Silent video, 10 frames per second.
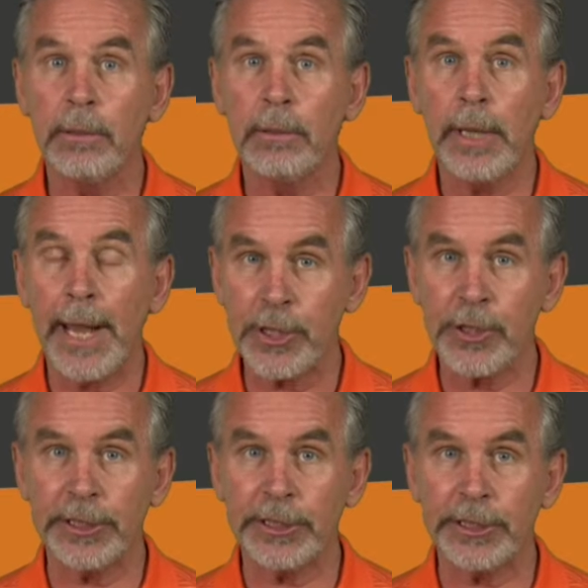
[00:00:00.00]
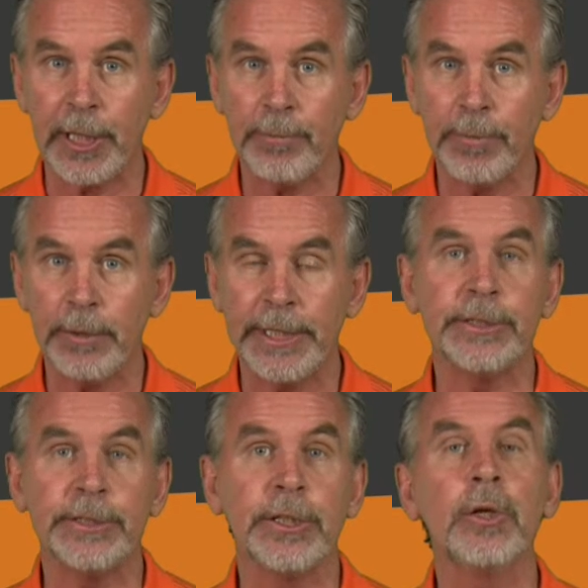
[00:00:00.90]
action step
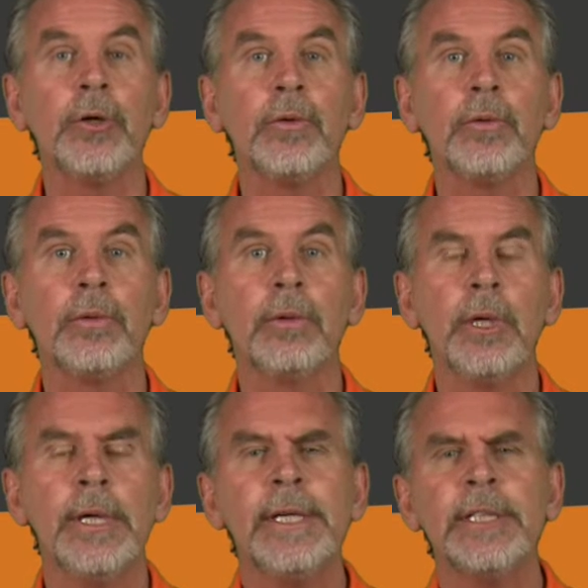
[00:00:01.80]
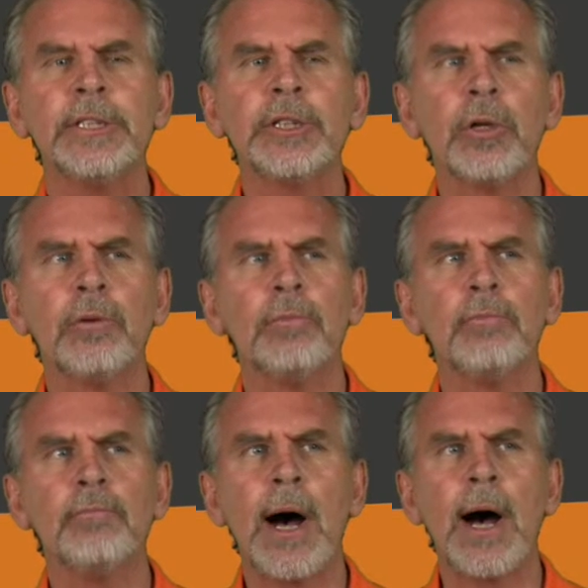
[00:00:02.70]
is the glue. So,
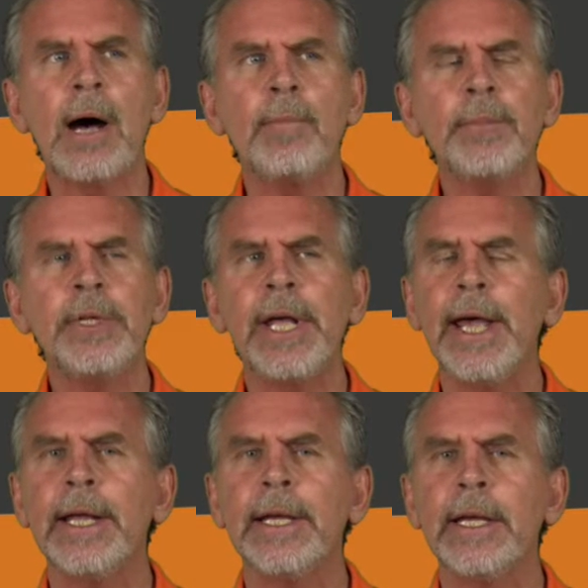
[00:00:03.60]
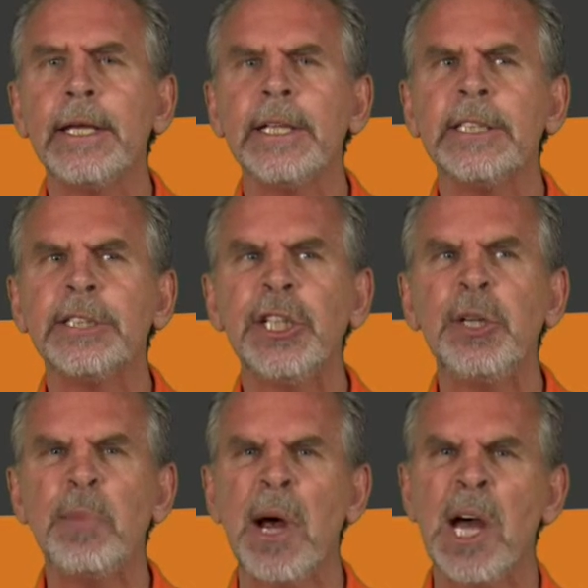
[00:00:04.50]
mom tanning and see
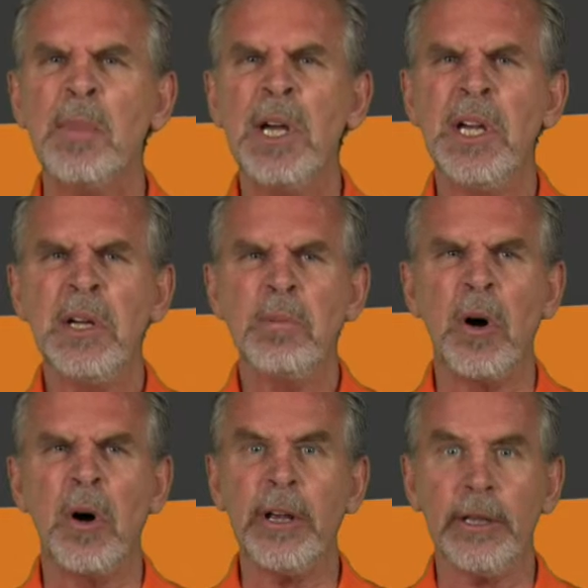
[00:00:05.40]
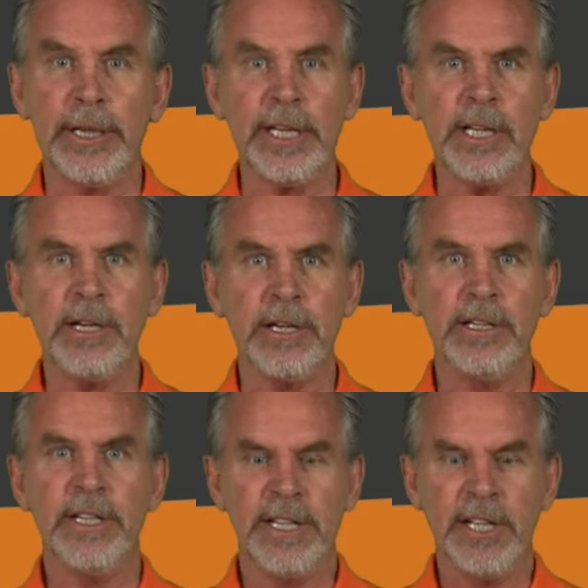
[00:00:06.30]
mom boiling,
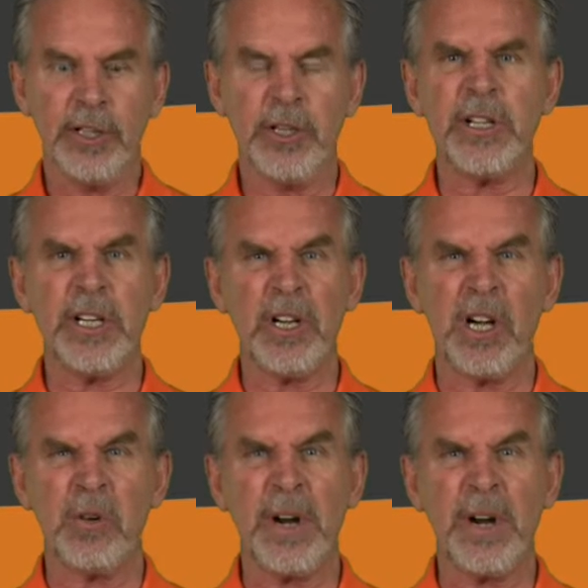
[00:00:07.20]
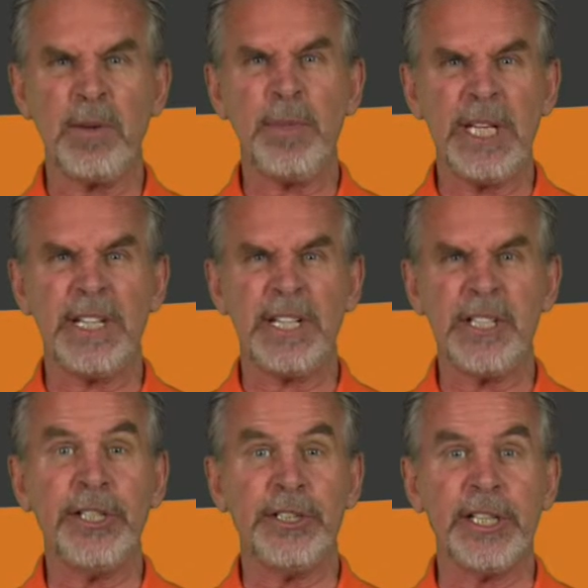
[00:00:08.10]
turning all red because
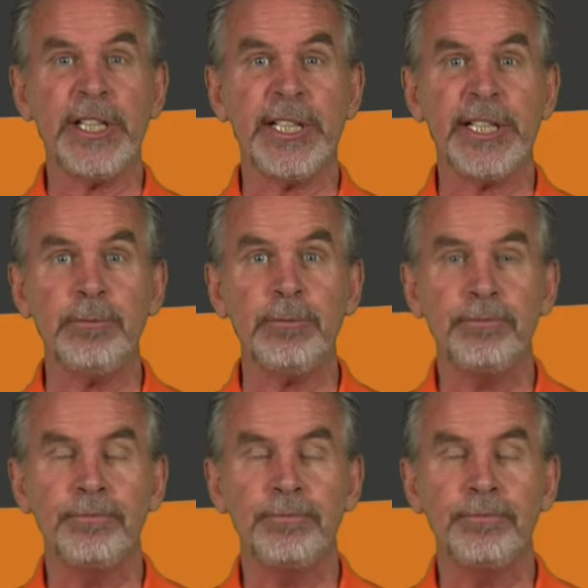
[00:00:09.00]
she's in